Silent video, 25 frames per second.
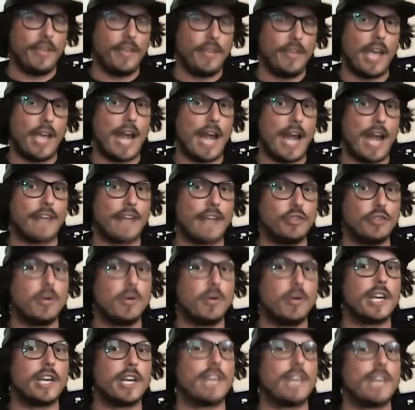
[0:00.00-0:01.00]
And I do
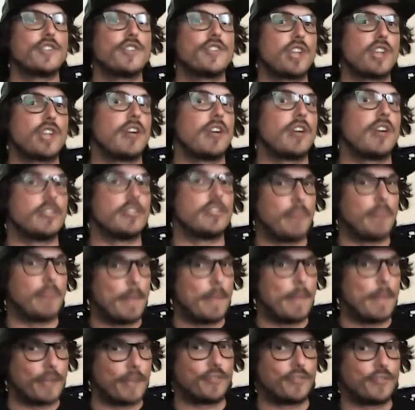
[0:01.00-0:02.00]
want to give a shout out to my
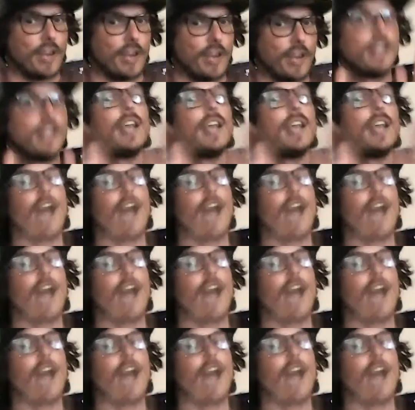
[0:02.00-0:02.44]
best friend.